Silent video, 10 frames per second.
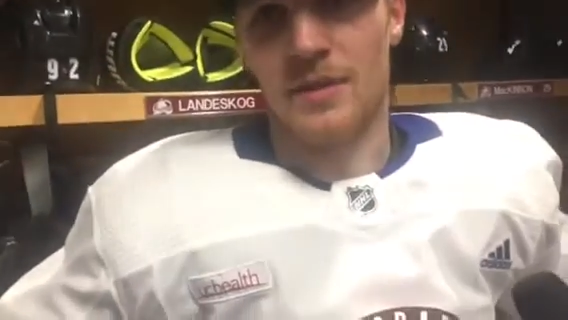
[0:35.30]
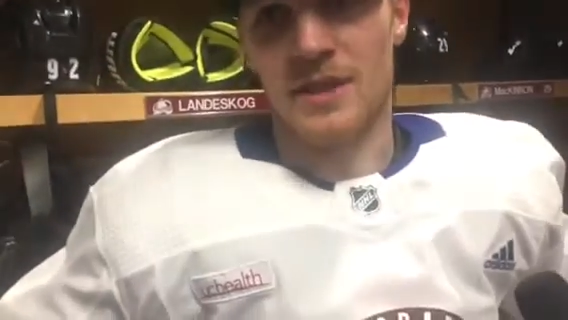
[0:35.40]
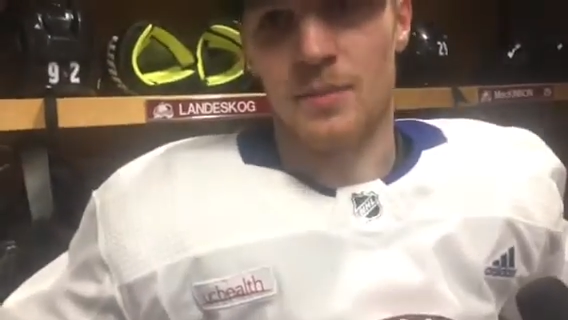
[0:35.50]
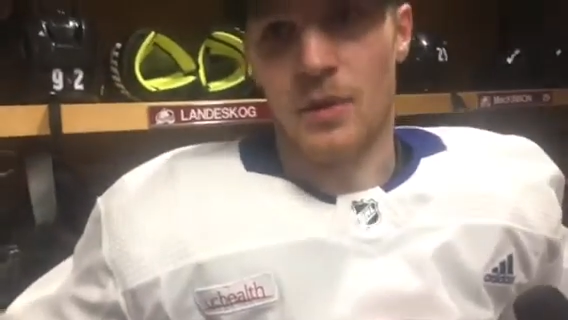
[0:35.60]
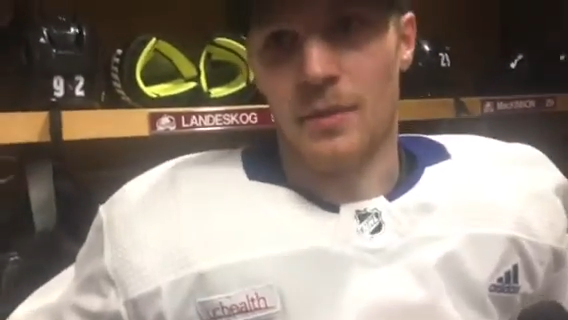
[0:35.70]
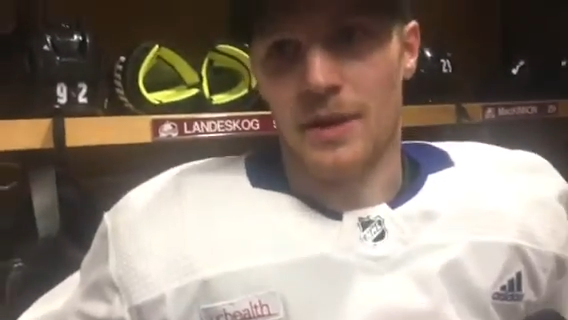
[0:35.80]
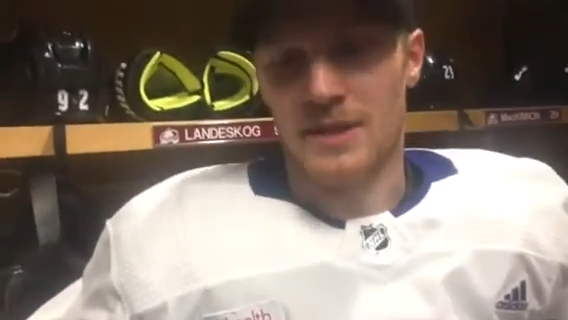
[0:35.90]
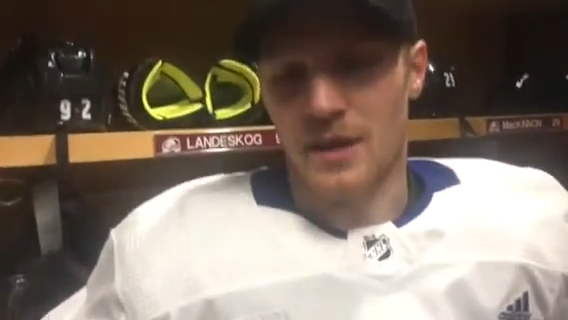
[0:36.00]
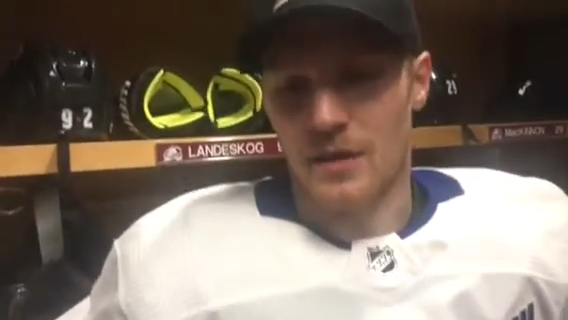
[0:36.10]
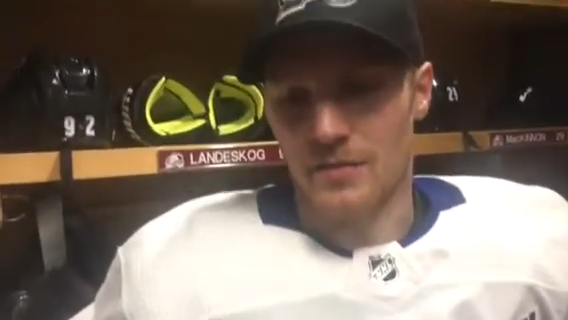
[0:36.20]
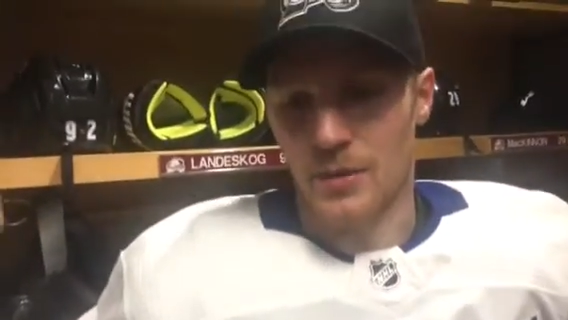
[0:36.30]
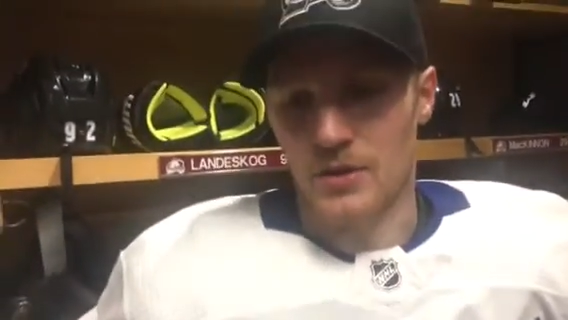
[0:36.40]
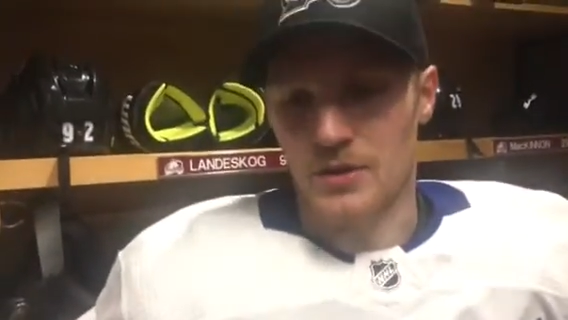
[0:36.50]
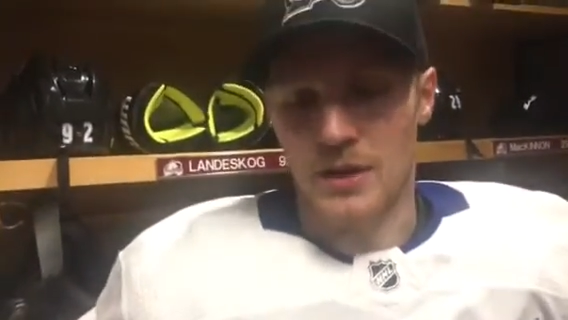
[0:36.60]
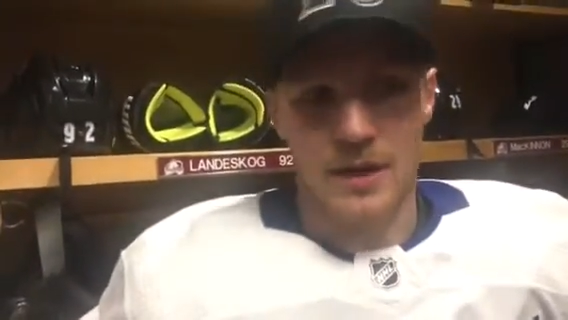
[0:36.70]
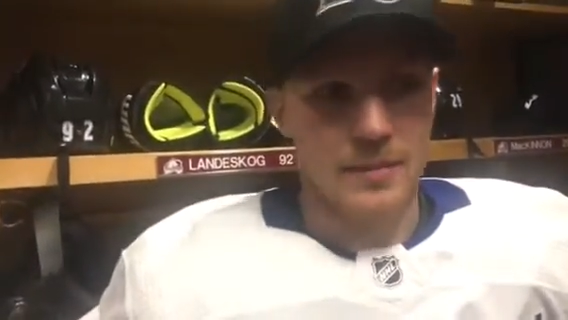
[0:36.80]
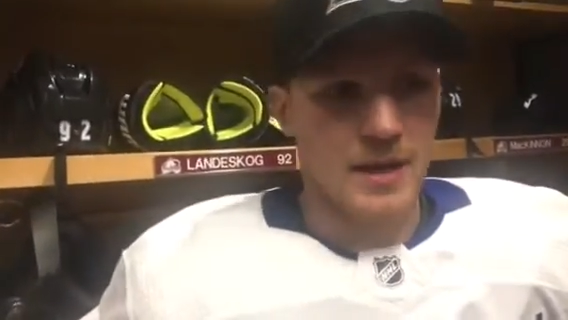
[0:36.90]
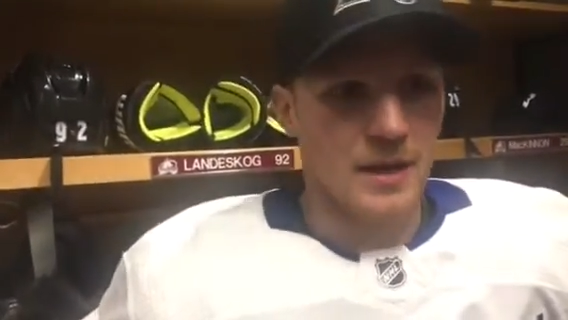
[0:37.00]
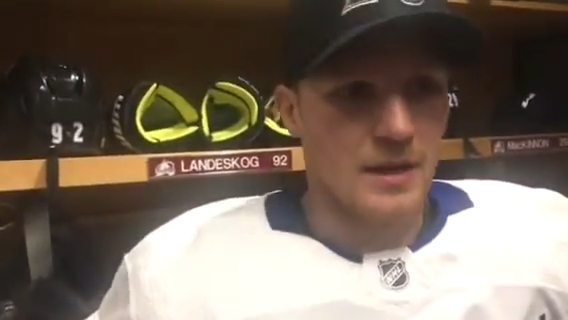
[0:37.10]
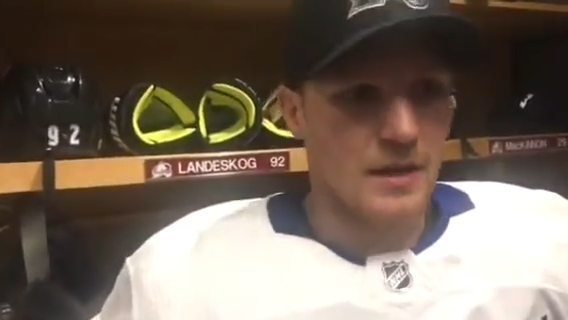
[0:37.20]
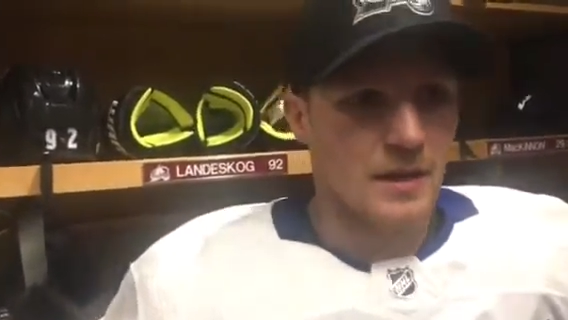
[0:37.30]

Disappointed in myself, mostly. I mean, I